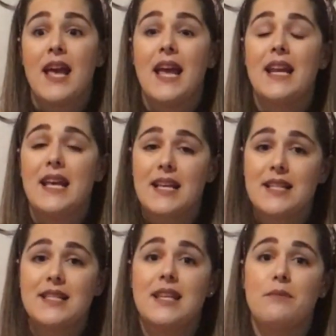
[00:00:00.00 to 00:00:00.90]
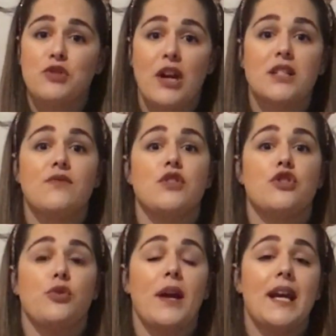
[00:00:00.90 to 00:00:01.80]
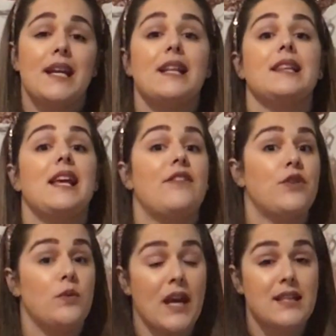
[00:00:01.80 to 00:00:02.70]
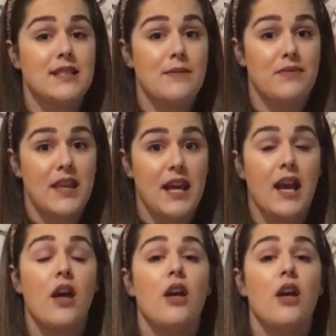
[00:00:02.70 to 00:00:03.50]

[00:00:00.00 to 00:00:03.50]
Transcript: it is the objective to trade if you get something